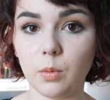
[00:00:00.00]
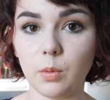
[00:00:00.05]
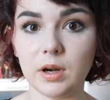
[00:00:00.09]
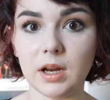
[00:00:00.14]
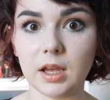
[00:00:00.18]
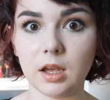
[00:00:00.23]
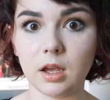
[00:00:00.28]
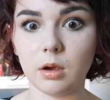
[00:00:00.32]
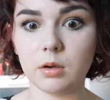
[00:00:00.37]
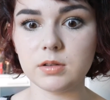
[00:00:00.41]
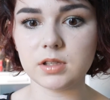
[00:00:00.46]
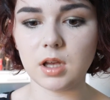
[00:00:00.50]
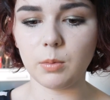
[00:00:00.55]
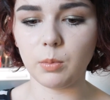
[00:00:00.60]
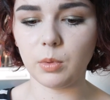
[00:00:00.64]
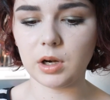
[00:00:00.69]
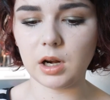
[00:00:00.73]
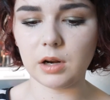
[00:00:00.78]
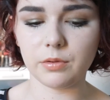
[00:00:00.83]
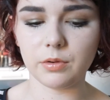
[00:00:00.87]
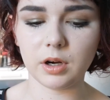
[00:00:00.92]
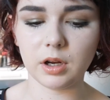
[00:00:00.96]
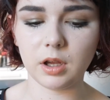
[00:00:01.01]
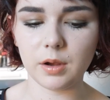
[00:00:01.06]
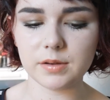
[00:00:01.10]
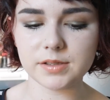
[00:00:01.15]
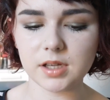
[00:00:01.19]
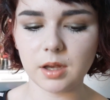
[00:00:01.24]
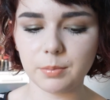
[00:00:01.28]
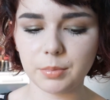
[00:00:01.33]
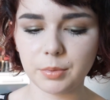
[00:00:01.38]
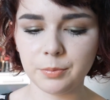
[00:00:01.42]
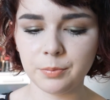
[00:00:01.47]
when it goes up, whenever it
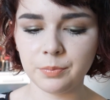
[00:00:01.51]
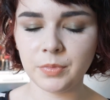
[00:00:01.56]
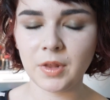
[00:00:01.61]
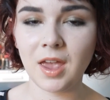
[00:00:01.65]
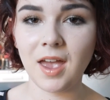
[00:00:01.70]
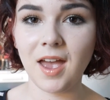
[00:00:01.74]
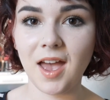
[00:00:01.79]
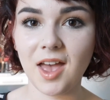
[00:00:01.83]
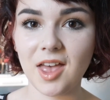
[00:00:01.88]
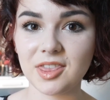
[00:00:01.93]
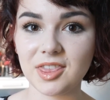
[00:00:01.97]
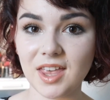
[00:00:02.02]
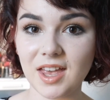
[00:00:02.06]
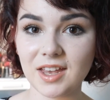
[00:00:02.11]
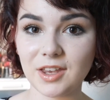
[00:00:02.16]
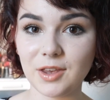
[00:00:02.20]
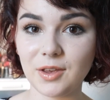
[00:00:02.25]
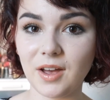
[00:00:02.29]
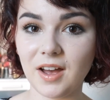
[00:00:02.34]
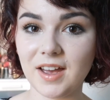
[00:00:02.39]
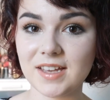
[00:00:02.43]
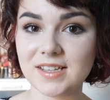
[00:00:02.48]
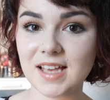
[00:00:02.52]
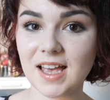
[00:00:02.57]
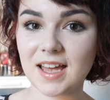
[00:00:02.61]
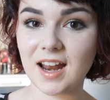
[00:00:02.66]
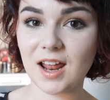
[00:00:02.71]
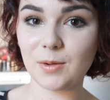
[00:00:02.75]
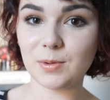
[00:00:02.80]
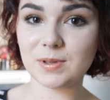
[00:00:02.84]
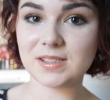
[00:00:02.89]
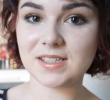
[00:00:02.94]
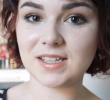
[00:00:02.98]
goes up. Thank you guys, and
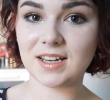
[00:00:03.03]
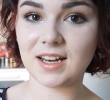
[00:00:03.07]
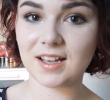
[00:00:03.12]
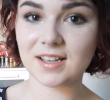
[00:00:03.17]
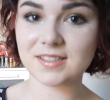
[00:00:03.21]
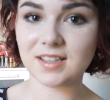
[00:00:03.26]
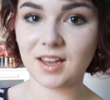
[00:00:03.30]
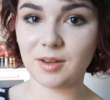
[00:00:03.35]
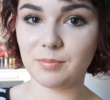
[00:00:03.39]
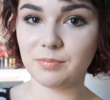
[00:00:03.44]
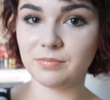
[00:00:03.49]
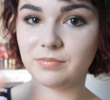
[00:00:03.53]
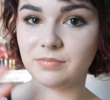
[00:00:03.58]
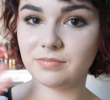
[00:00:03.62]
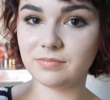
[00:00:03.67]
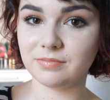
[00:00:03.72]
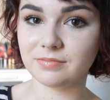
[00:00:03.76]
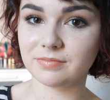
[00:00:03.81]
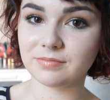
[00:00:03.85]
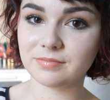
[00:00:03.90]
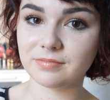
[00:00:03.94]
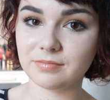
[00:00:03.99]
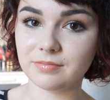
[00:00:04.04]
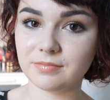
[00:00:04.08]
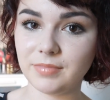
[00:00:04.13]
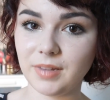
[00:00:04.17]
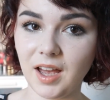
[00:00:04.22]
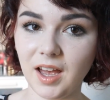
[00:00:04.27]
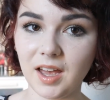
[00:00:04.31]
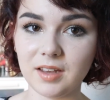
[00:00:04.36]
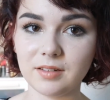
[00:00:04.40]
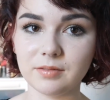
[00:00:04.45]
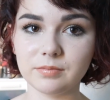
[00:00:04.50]
I will see you next time.
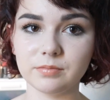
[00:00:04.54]
Bye!